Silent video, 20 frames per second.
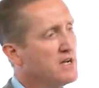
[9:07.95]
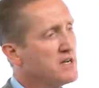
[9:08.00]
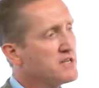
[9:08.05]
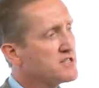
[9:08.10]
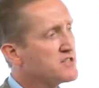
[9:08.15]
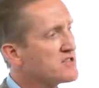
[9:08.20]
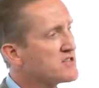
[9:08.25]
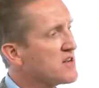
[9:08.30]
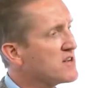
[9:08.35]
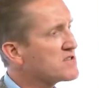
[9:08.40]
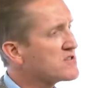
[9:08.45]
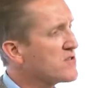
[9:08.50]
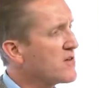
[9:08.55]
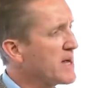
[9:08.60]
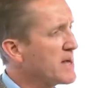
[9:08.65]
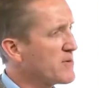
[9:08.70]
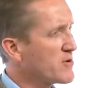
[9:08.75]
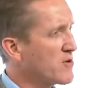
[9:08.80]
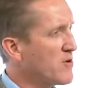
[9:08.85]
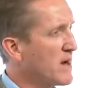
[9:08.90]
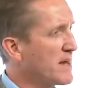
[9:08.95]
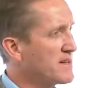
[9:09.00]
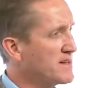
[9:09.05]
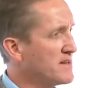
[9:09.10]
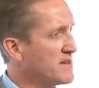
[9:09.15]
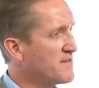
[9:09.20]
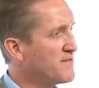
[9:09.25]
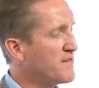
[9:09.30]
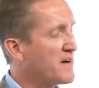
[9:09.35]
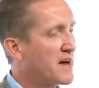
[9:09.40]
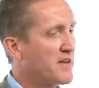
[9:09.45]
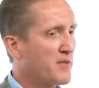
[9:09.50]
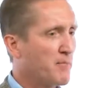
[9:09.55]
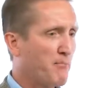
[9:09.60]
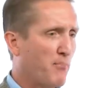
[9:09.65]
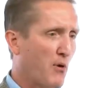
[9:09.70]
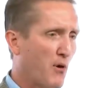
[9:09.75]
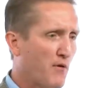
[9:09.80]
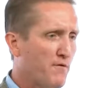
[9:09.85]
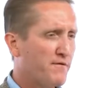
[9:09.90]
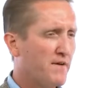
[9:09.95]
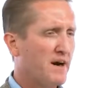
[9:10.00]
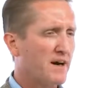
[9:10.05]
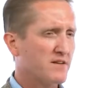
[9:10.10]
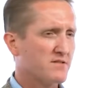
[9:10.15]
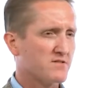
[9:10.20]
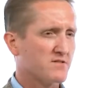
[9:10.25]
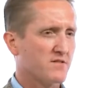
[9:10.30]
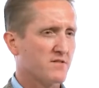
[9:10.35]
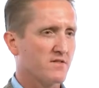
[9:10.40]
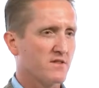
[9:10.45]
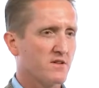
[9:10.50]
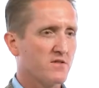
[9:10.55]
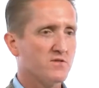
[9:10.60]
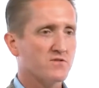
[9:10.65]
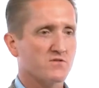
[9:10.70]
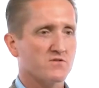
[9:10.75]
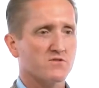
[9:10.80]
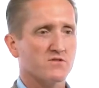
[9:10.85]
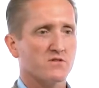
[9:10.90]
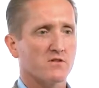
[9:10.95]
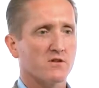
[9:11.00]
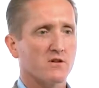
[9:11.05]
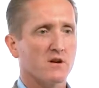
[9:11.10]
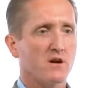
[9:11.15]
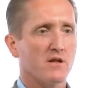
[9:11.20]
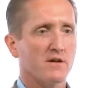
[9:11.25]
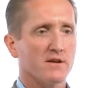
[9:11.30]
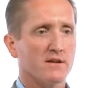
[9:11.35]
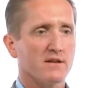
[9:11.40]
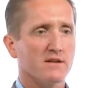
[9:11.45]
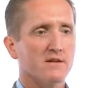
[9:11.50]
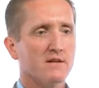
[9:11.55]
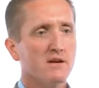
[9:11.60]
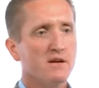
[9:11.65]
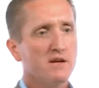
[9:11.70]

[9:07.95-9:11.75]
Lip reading: She's also able to identify the profiles of the users that are calling in